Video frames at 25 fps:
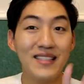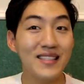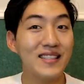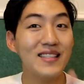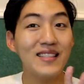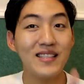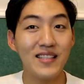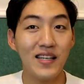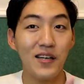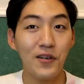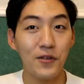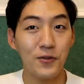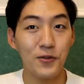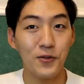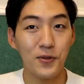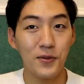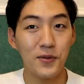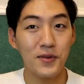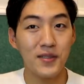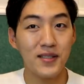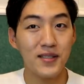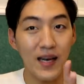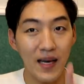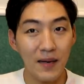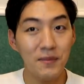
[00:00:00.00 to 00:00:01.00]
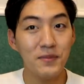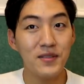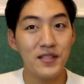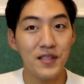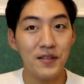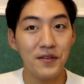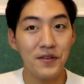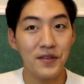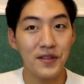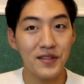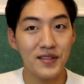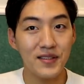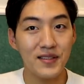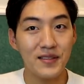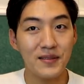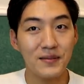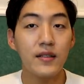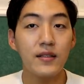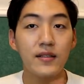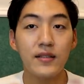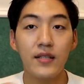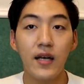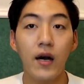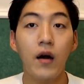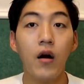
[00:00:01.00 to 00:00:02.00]
This is not a joke. I'm serious.
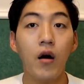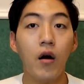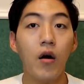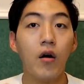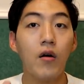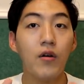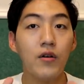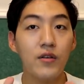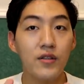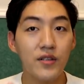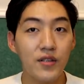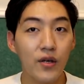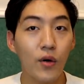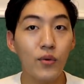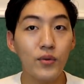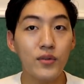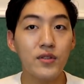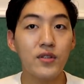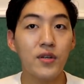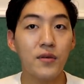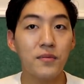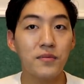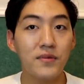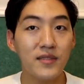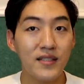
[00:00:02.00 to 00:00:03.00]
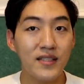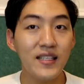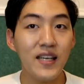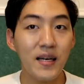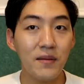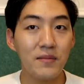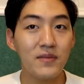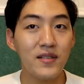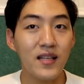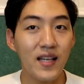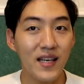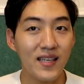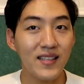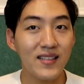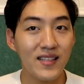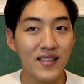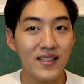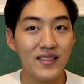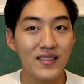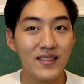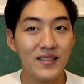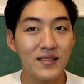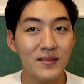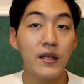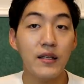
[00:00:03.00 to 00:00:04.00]
There are tons of DMs like
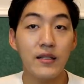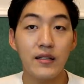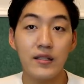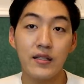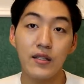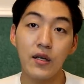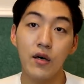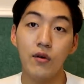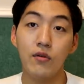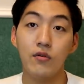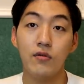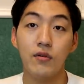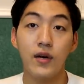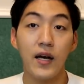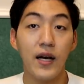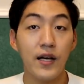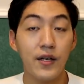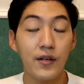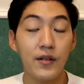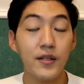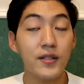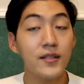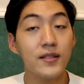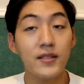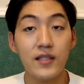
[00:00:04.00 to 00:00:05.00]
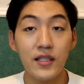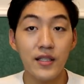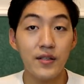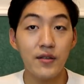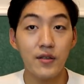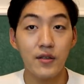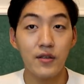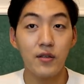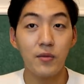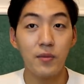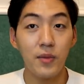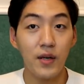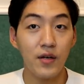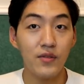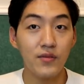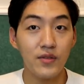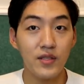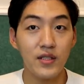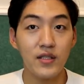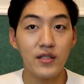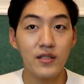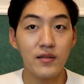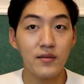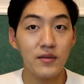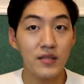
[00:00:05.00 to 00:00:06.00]
this. So I considered about
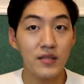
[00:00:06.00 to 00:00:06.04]
this